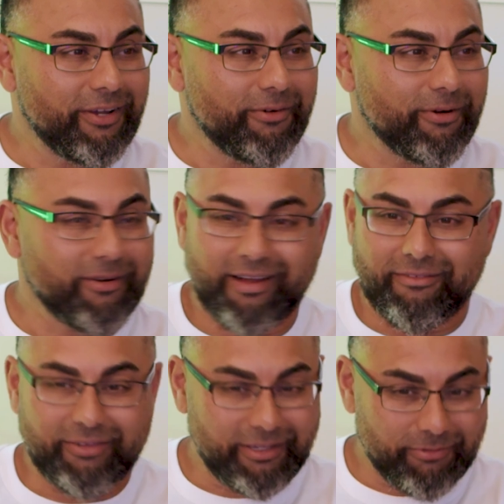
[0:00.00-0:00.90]
where
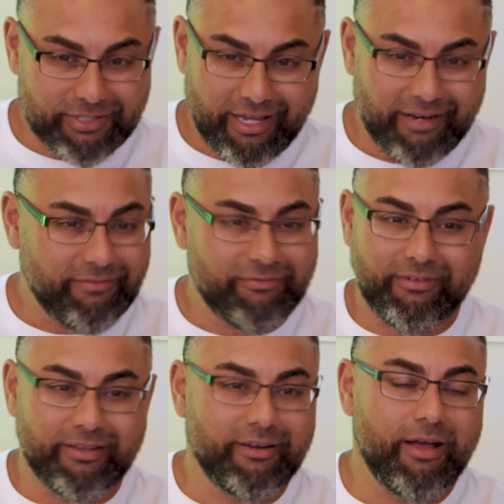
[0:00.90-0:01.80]
everything was kind of
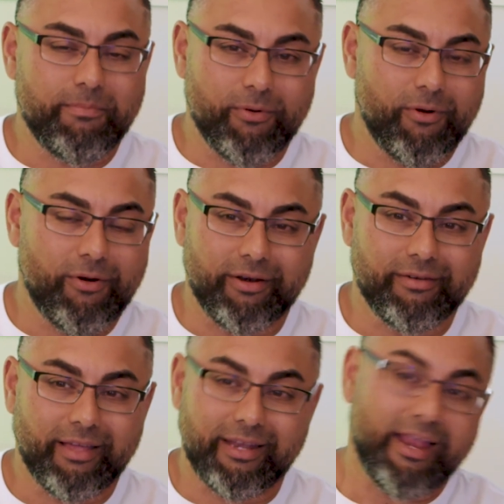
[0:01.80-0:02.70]
in an uproar,
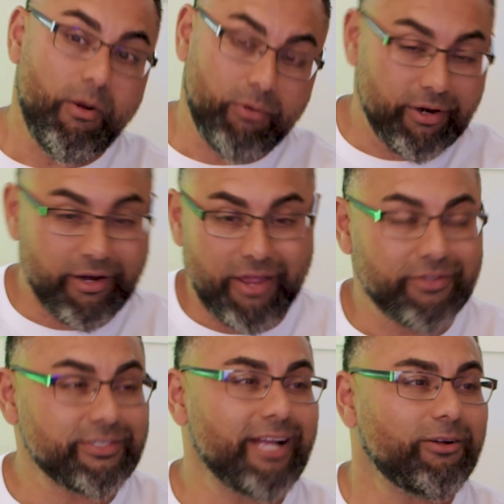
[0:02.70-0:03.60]
and now we're in another
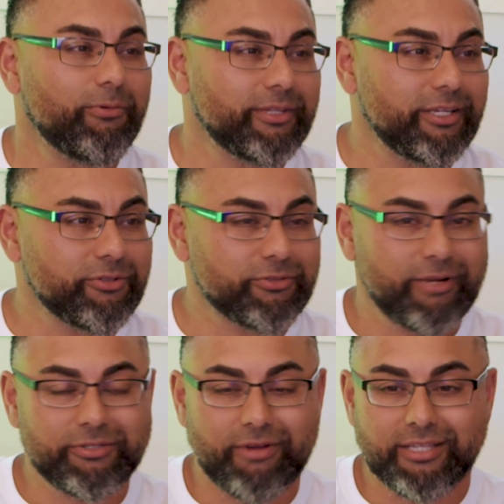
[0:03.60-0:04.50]
cycle with the interest
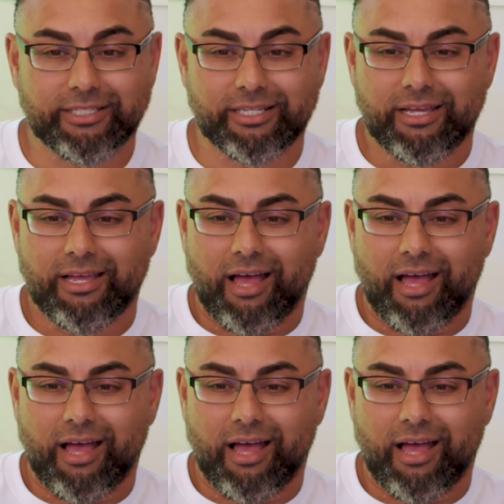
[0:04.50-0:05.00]
rates rising.